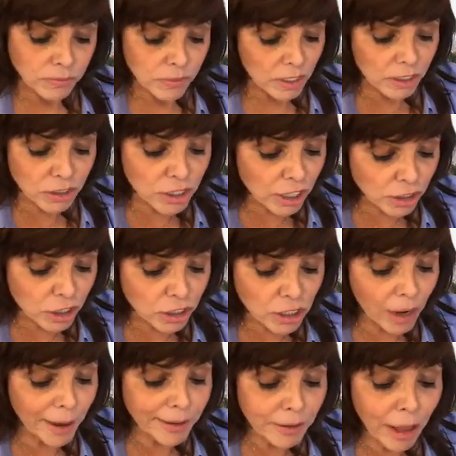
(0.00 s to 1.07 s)
Because
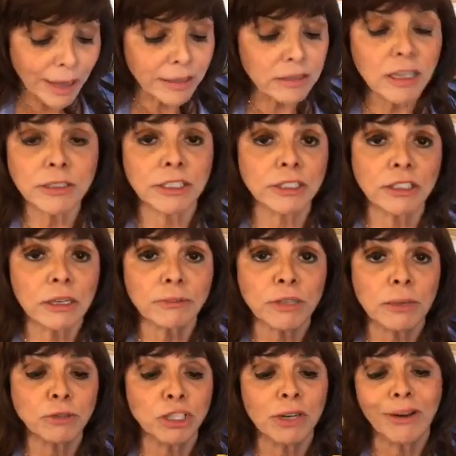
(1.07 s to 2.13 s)
I like this. And
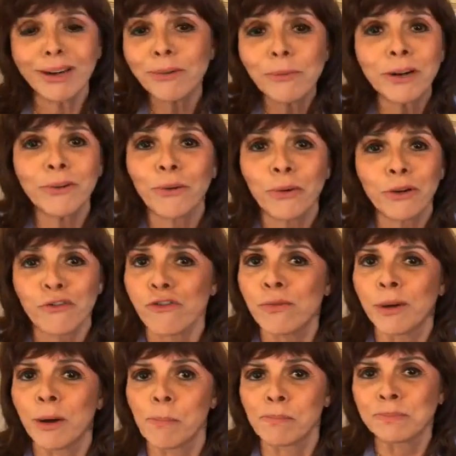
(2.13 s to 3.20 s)
sometimes, I don't want to order
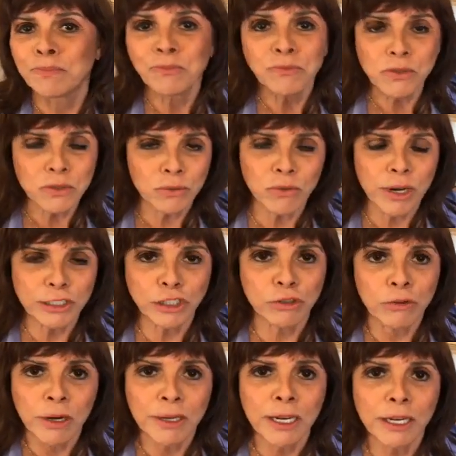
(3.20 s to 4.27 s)
from a
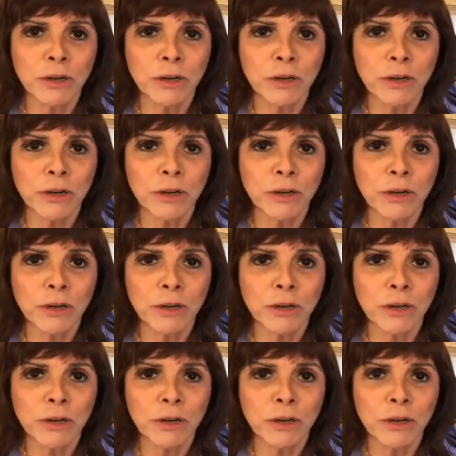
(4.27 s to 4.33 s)
restaurant.